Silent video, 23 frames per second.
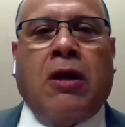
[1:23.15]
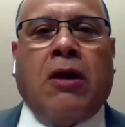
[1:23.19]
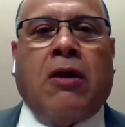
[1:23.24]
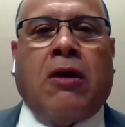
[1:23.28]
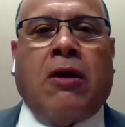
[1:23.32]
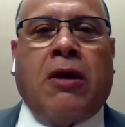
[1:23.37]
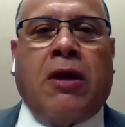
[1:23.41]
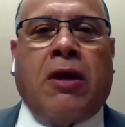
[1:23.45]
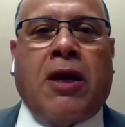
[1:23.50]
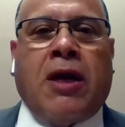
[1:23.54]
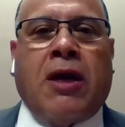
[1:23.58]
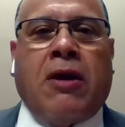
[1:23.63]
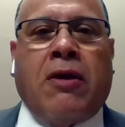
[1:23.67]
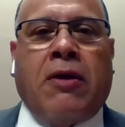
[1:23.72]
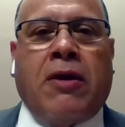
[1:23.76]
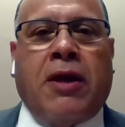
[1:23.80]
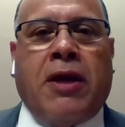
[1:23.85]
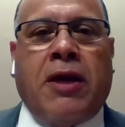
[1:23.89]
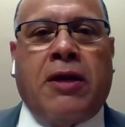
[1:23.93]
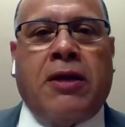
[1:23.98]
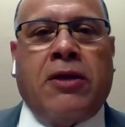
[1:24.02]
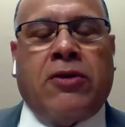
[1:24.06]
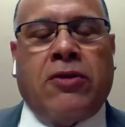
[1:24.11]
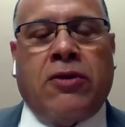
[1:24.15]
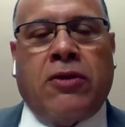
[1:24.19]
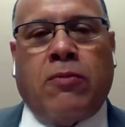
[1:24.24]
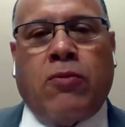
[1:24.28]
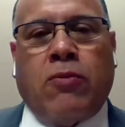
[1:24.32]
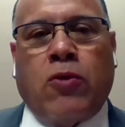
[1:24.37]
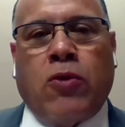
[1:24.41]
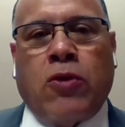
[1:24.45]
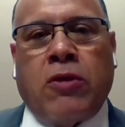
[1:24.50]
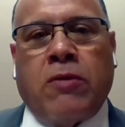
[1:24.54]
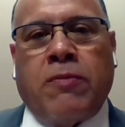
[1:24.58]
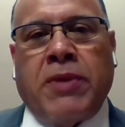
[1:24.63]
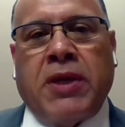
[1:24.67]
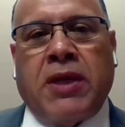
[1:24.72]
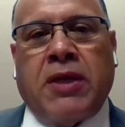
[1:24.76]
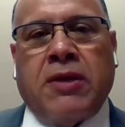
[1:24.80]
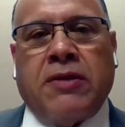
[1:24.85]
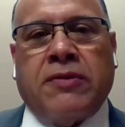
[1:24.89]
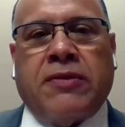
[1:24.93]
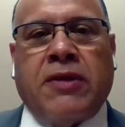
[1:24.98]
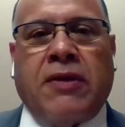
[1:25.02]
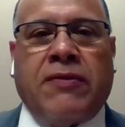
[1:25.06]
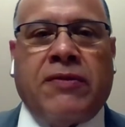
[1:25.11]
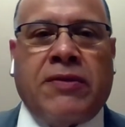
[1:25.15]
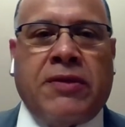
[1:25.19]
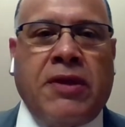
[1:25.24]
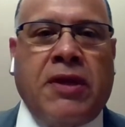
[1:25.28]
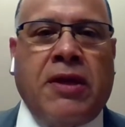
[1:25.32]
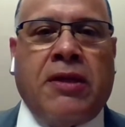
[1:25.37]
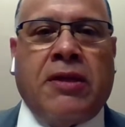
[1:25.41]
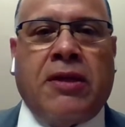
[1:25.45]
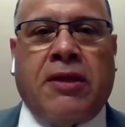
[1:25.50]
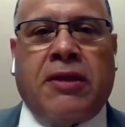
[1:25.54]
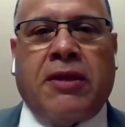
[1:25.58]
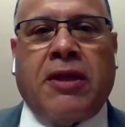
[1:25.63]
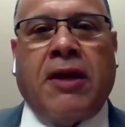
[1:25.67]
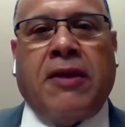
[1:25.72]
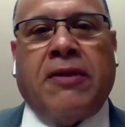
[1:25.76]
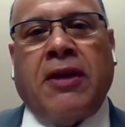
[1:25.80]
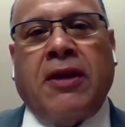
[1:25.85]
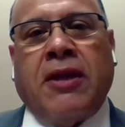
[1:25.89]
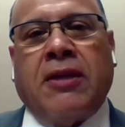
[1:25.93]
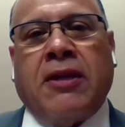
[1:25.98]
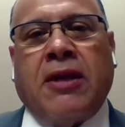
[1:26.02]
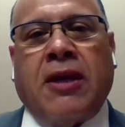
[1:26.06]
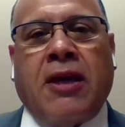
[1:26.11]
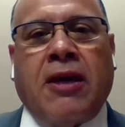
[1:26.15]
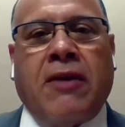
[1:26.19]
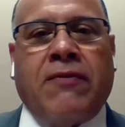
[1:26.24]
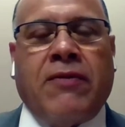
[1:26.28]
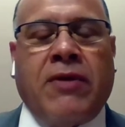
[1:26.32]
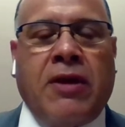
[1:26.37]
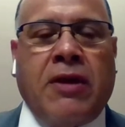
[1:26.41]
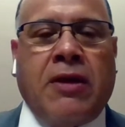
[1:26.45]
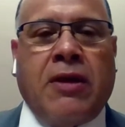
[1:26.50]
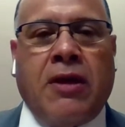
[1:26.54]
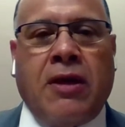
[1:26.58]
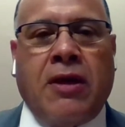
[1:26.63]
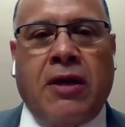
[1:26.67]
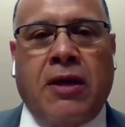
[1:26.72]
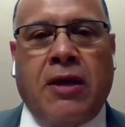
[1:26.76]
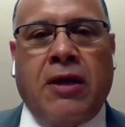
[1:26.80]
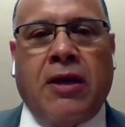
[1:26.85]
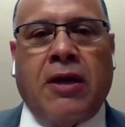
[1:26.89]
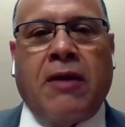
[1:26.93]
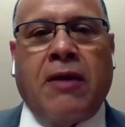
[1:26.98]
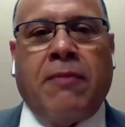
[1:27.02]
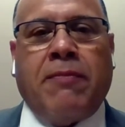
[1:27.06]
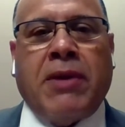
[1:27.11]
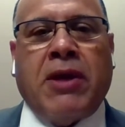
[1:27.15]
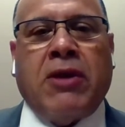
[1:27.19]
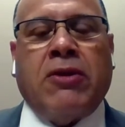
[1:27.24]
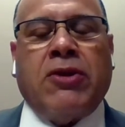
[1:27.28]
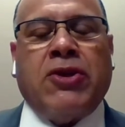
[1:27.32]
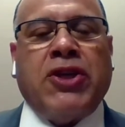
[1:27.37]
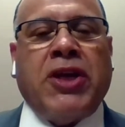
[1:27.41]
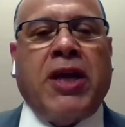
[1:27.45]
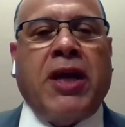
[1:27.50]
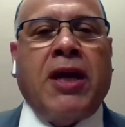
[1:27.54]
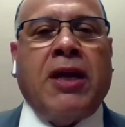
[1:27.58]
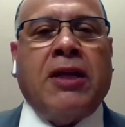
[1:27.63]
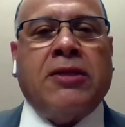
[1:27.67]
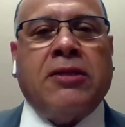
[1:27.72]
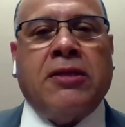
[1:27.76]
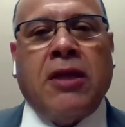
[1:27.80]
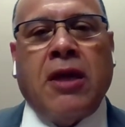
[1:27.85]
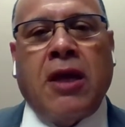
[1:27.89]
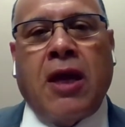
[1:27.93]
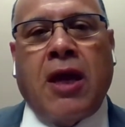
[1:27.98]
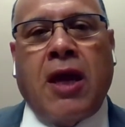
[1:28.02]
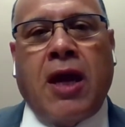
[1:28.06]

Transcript: are now heading to the border because they've seen that they think they have a better chance